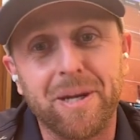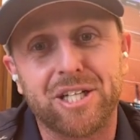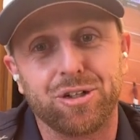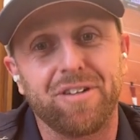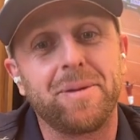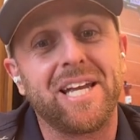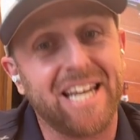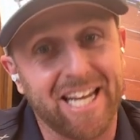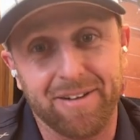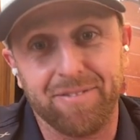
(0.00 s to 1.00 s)
have a picture of
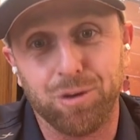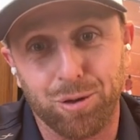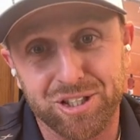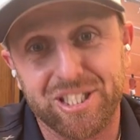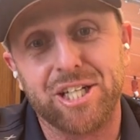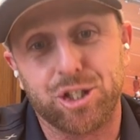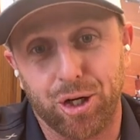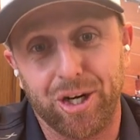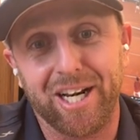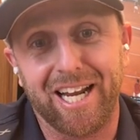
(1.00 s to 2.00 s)
me in Florida State
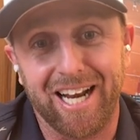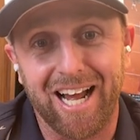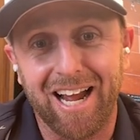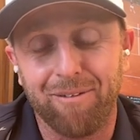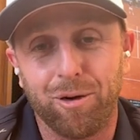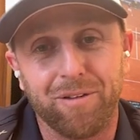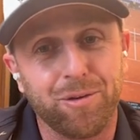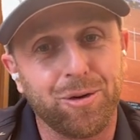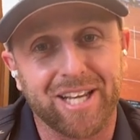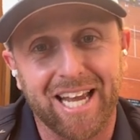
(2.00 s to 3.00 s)
shirt, and I have one of
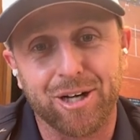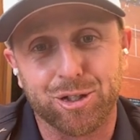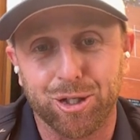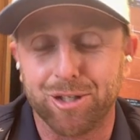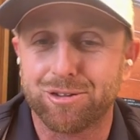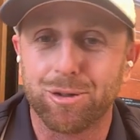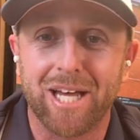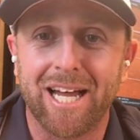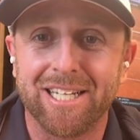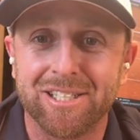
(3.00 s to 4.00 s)
you in a Gator shirt. So
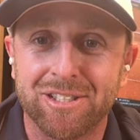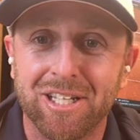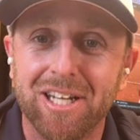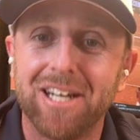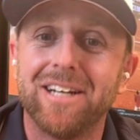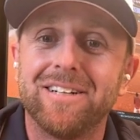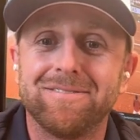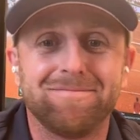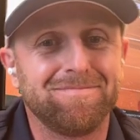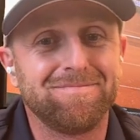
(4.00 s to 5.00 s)
that is,
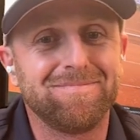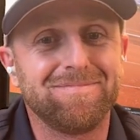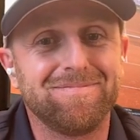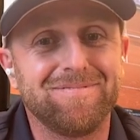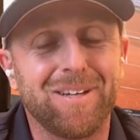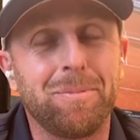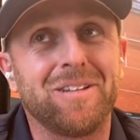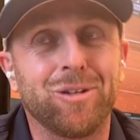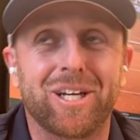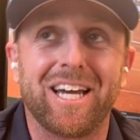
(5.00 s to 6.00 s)
I
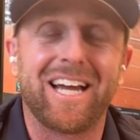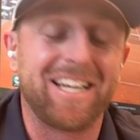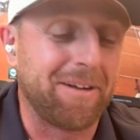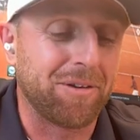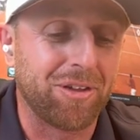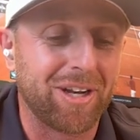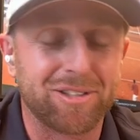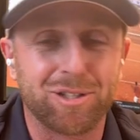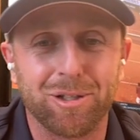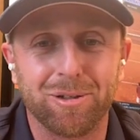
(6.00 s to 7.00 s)
mean, look, I never thought
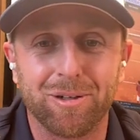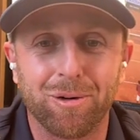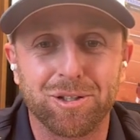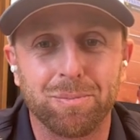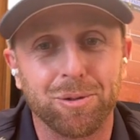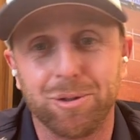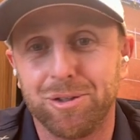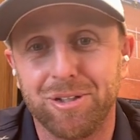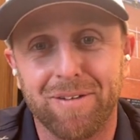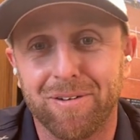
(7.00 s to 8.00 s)
I'd see you in orange and blue,
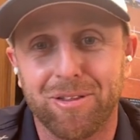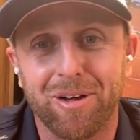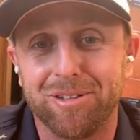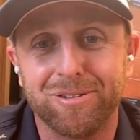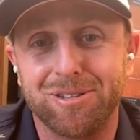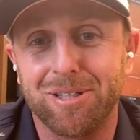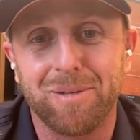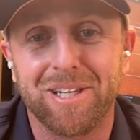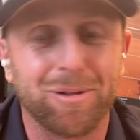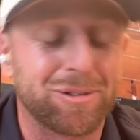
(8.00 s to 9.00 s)
and you never thought you'd see
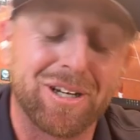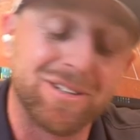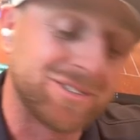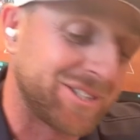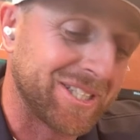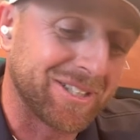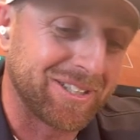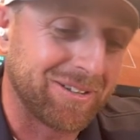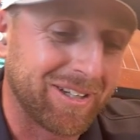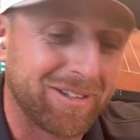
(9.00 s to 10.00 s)
me in those colors either.
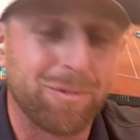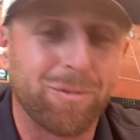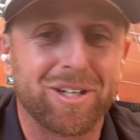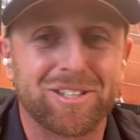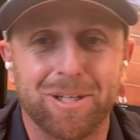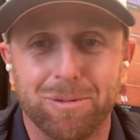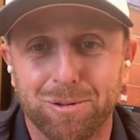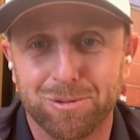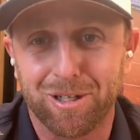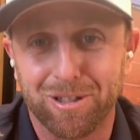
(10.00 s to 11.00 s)
You know, I don't even want to say
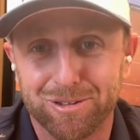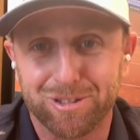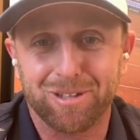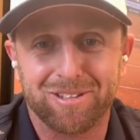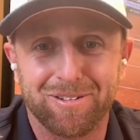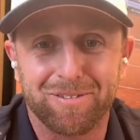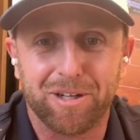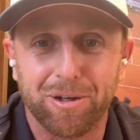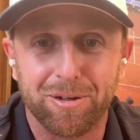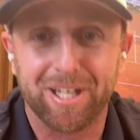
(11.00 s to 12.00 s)
what those colors are. They don't
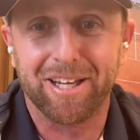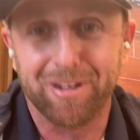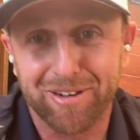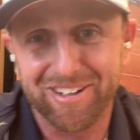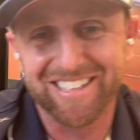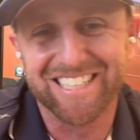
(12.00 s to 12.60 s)
even go together.